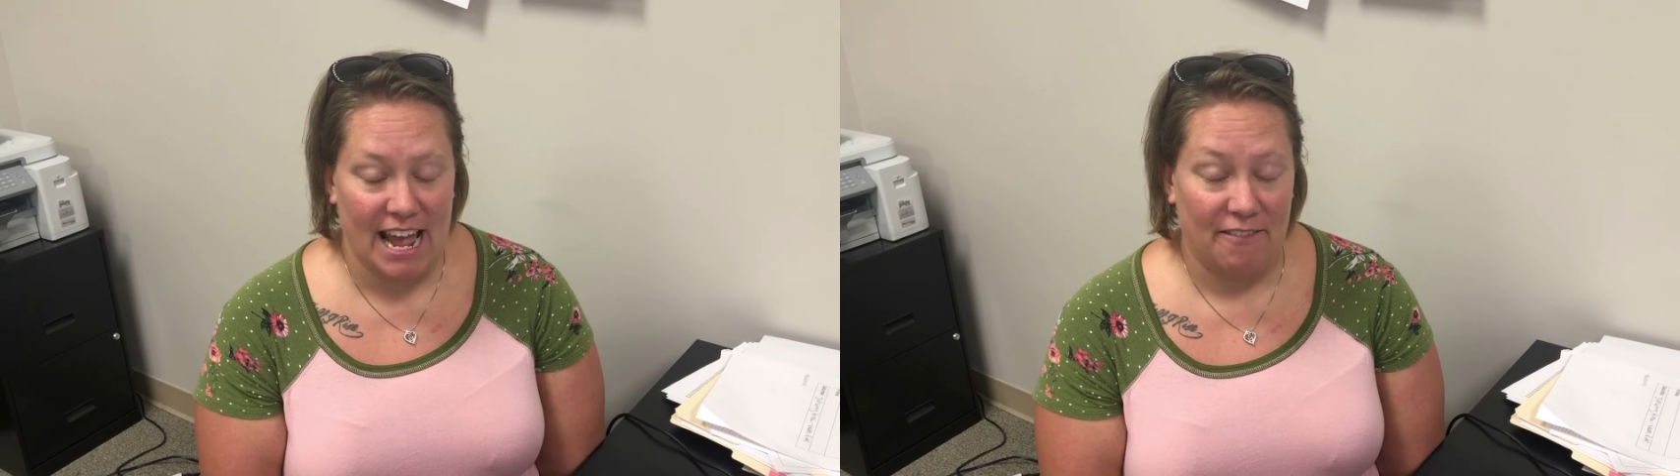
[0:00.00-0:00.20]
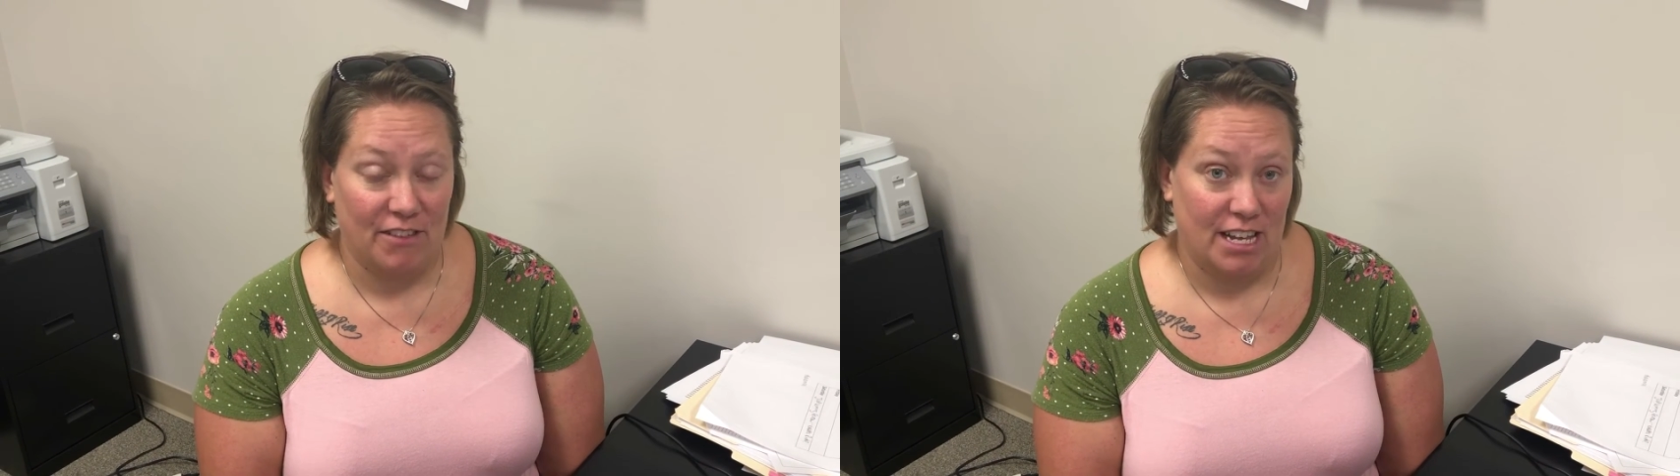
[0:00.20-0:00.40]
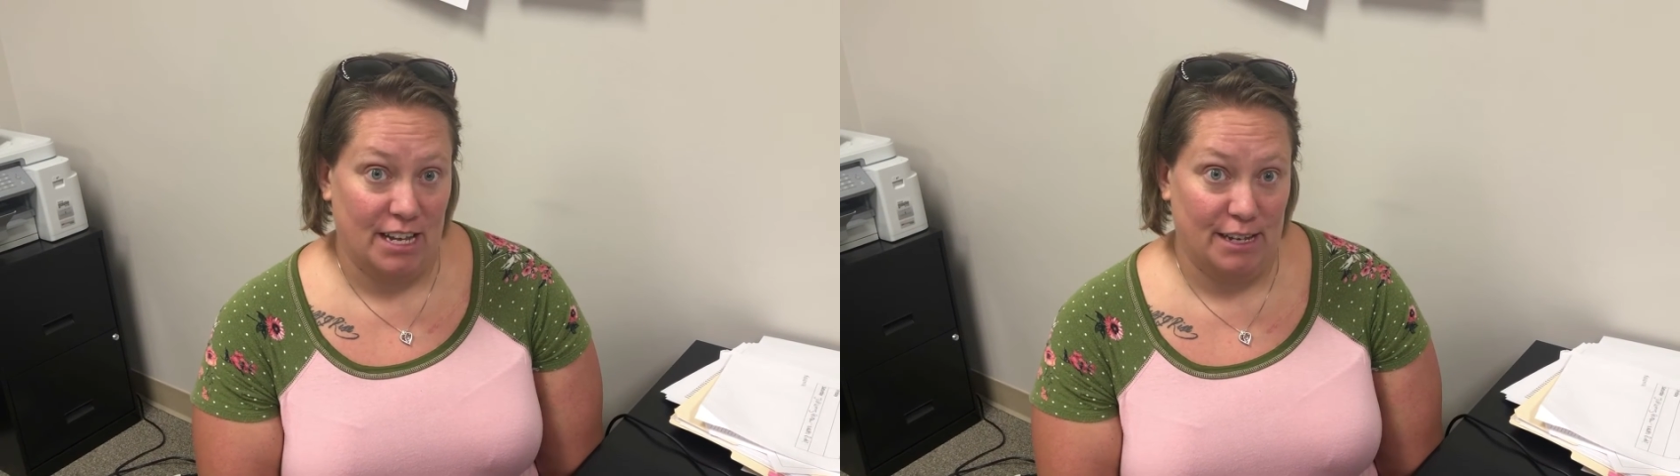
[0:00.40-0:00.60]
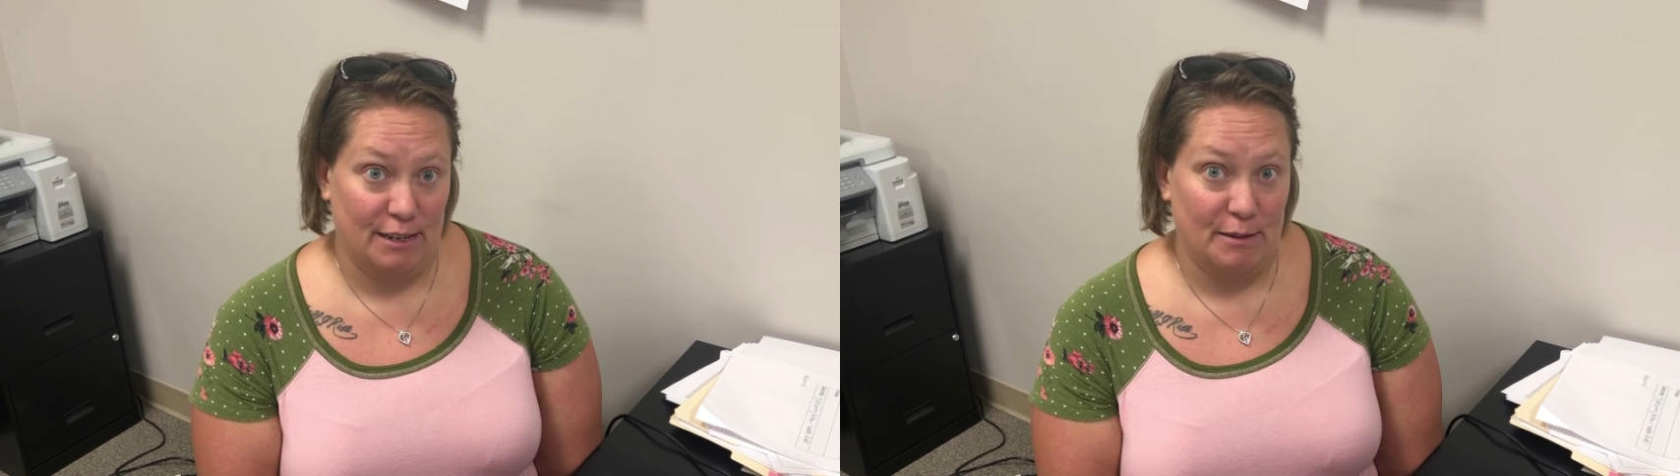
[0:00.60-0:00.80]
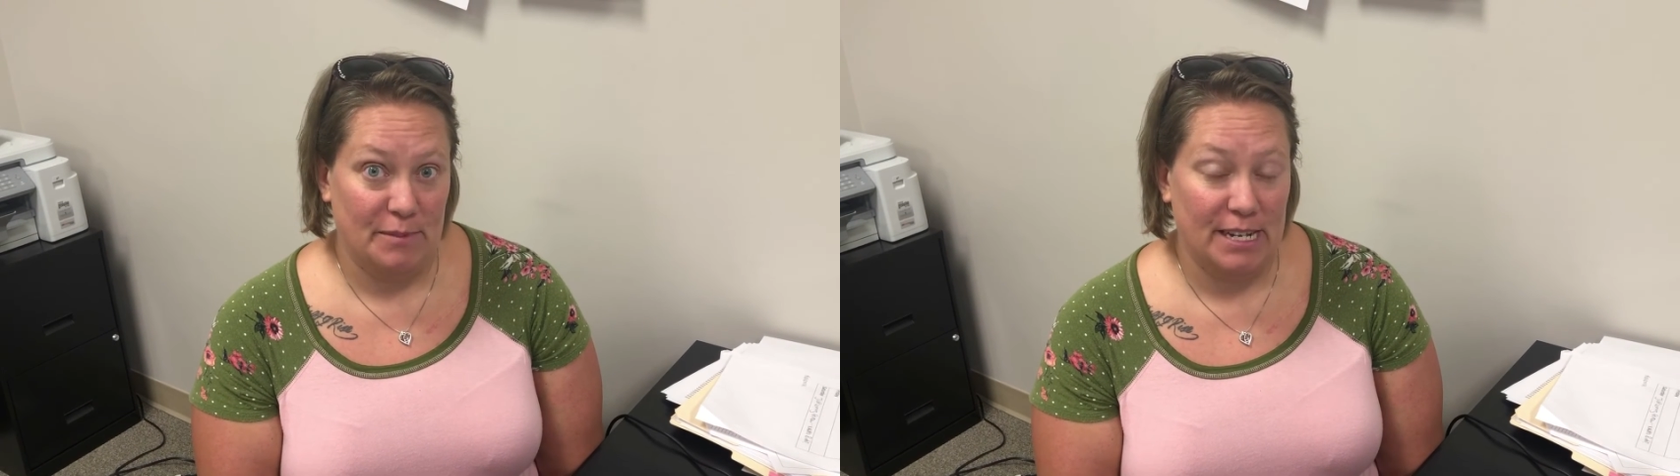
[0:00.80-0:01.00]

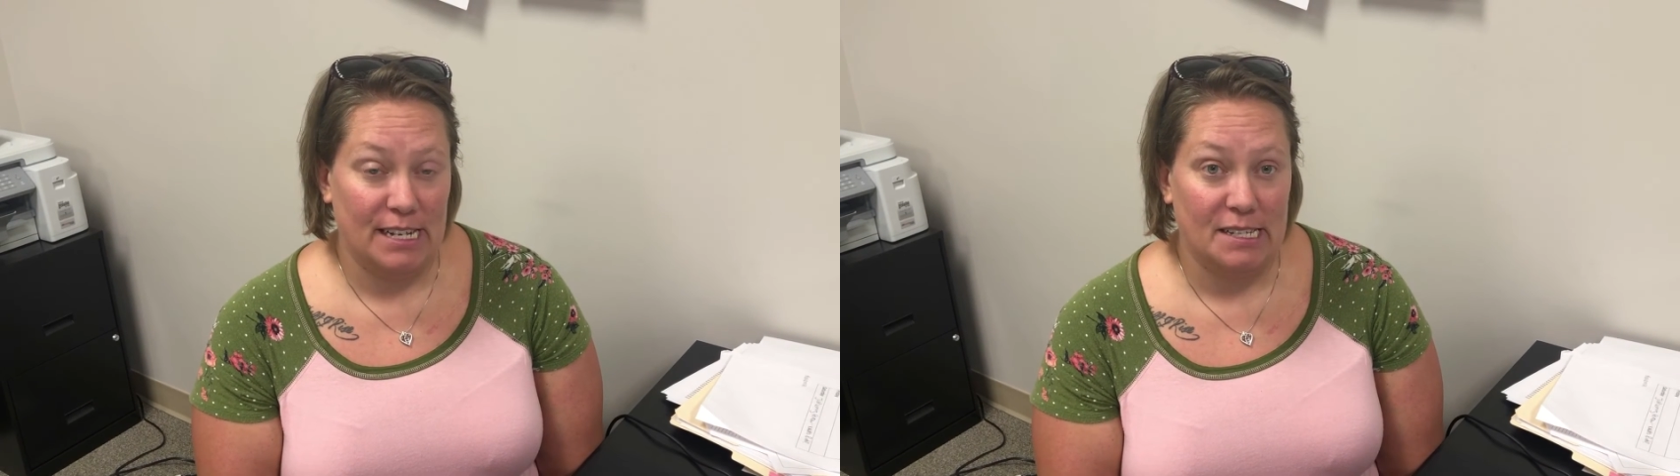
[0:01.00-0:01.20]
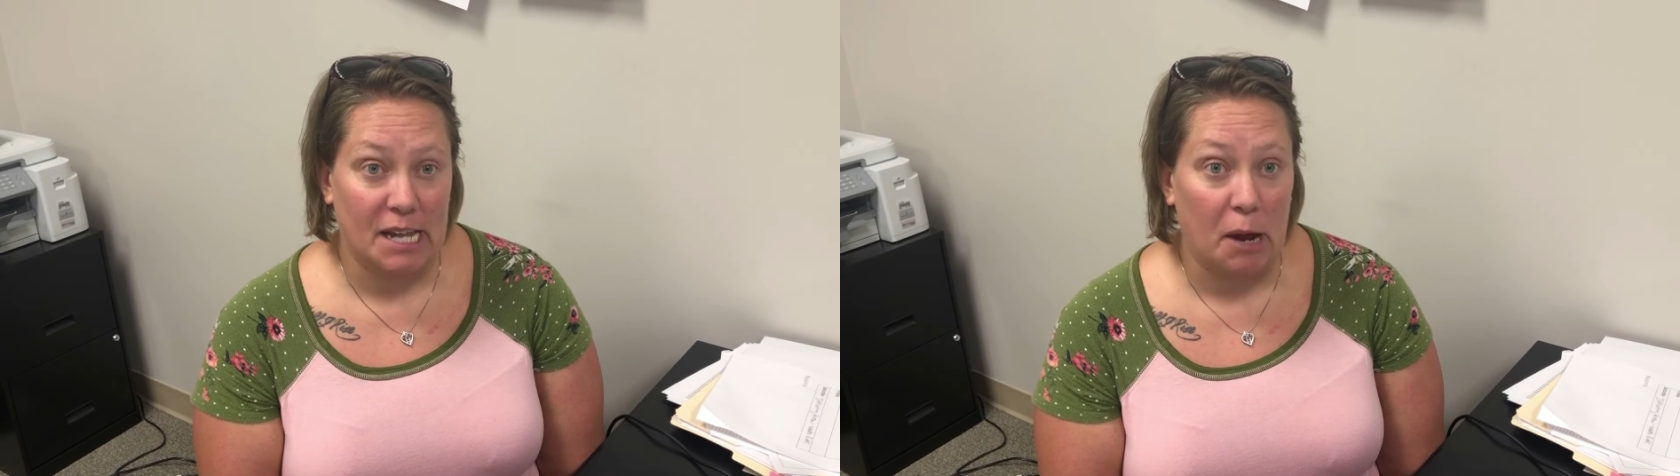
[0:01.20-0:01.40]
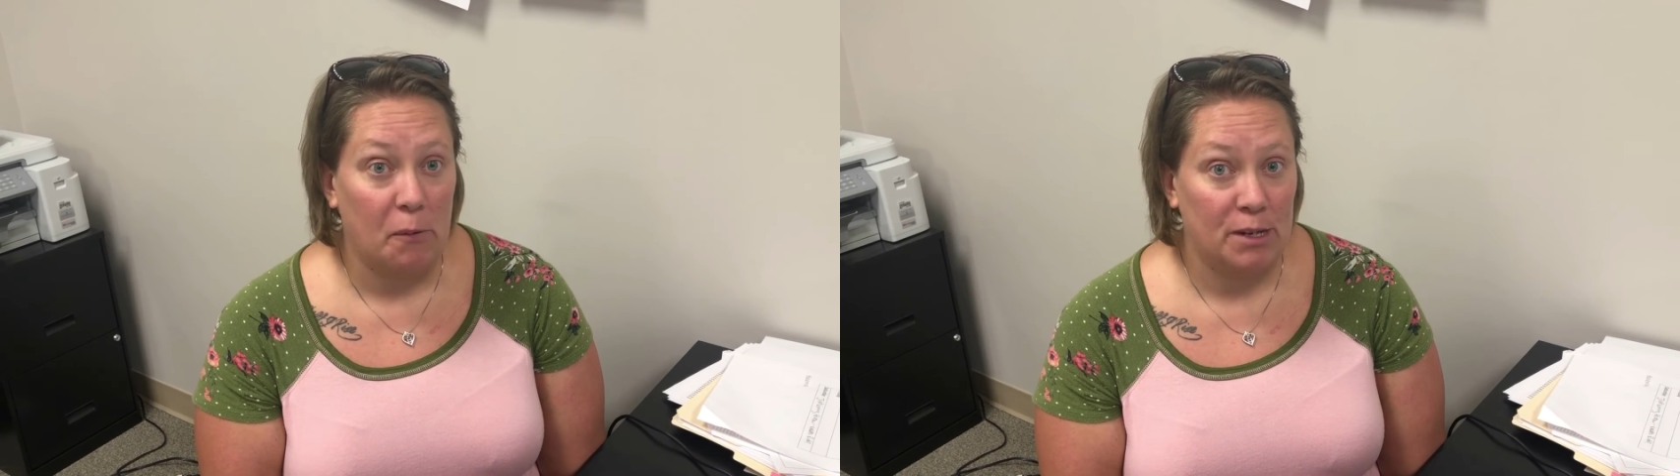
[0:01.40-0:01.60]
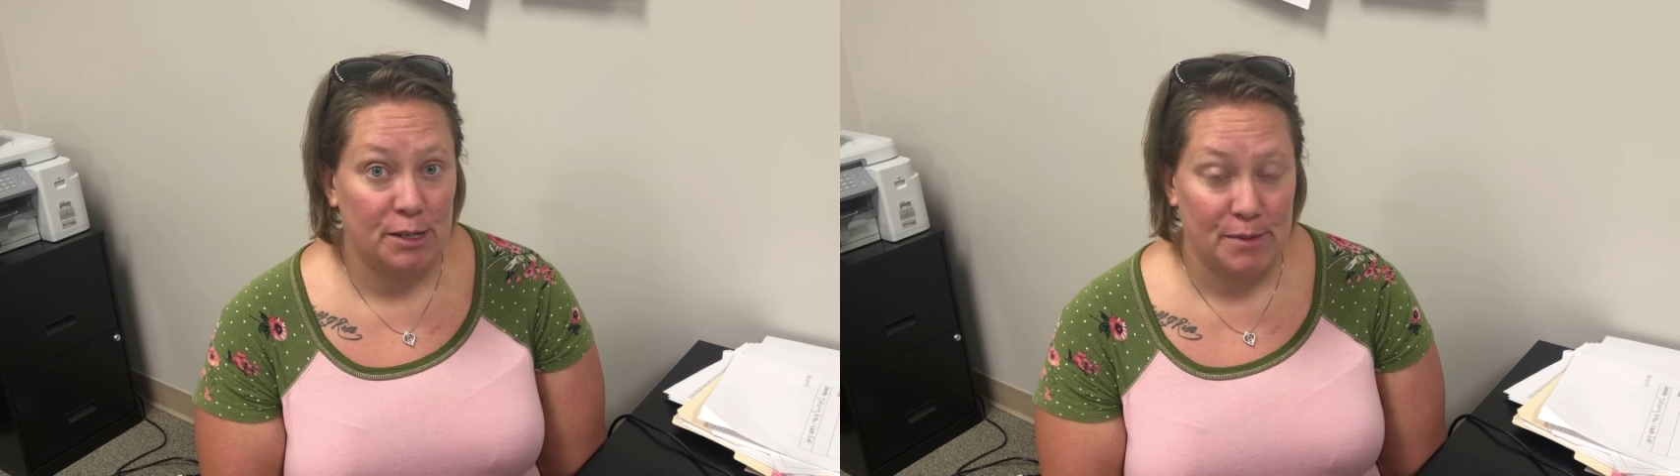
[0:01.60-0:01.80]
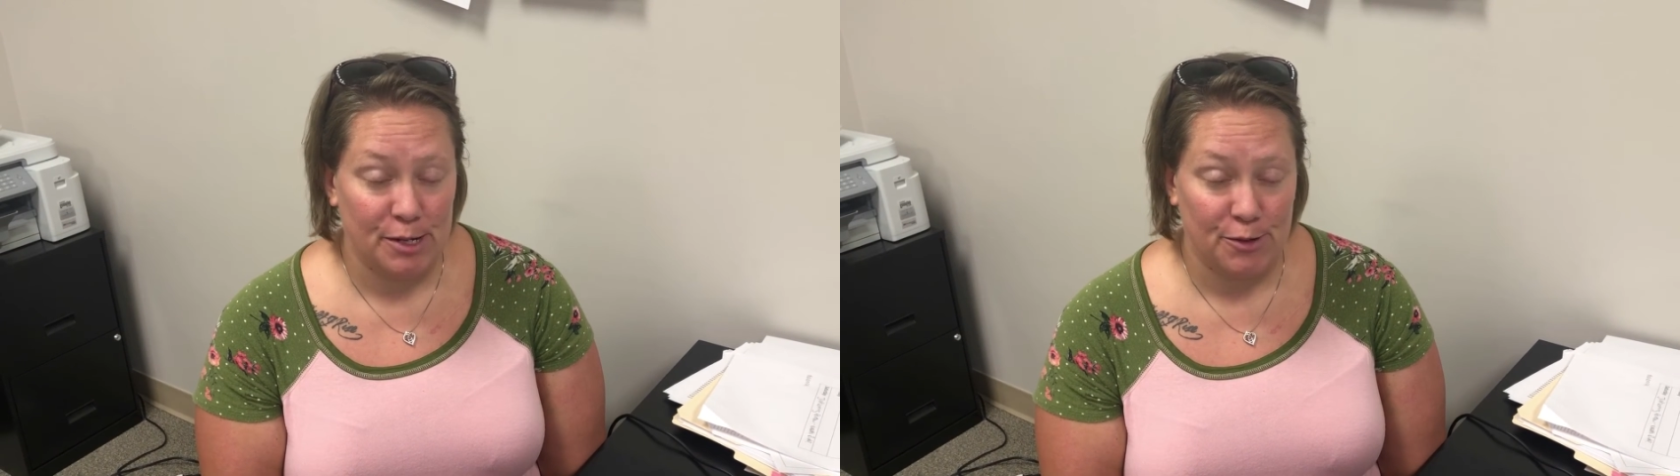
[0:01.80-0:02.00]
advocate because I
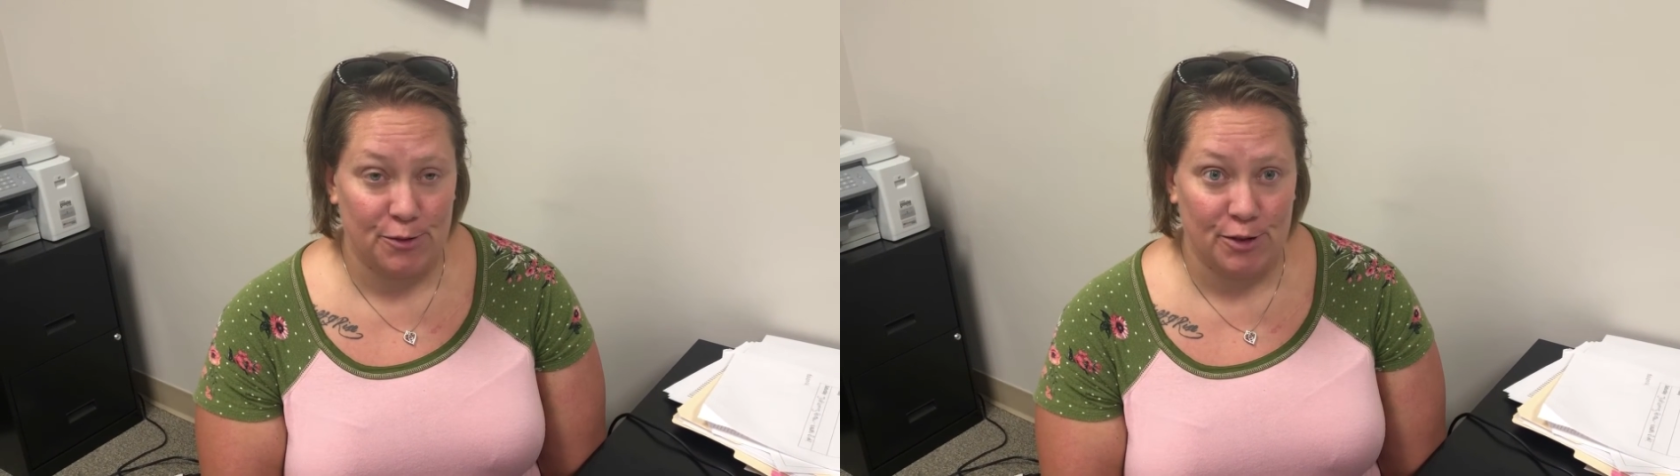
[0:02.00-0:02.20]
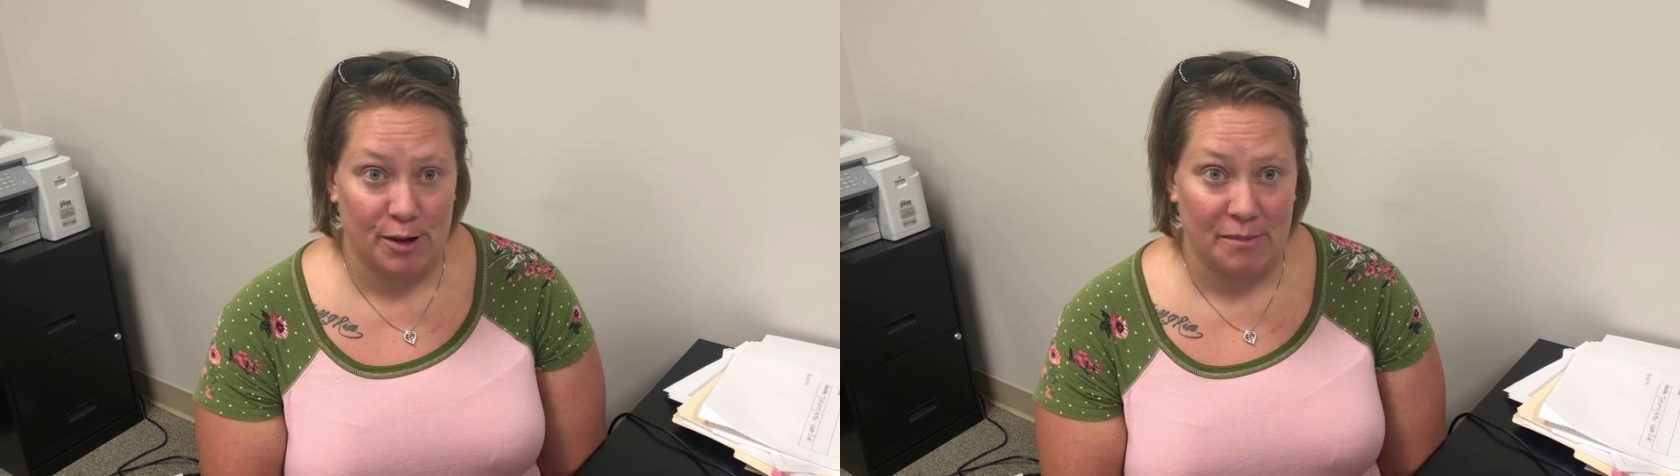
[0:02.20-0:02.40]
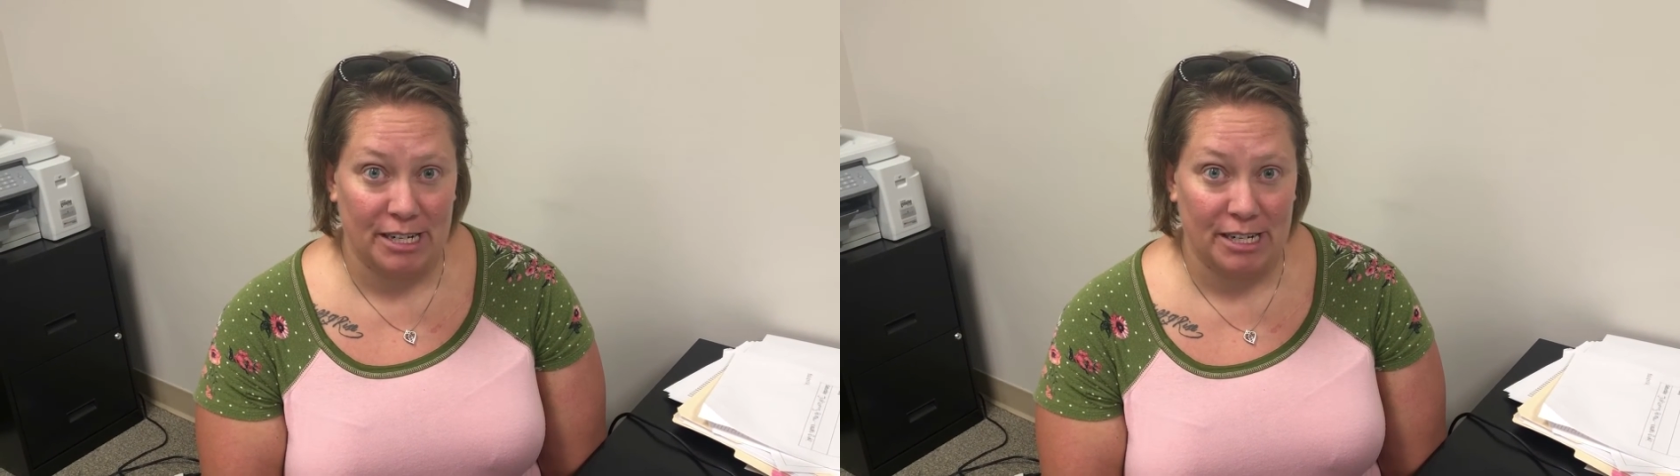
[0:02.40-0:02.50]
want to make sure